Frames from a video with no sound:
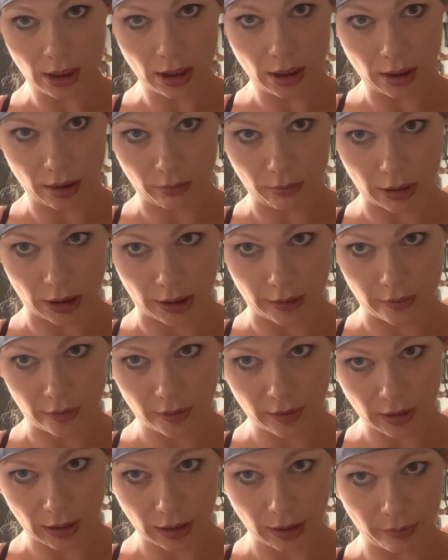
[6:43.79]
And what it
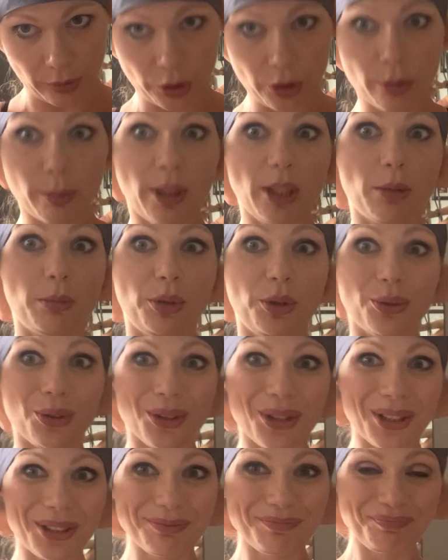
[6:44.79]
is that I never turn my computer
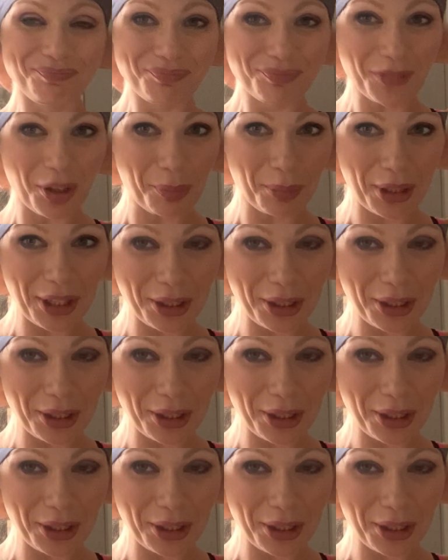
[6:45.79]
on at my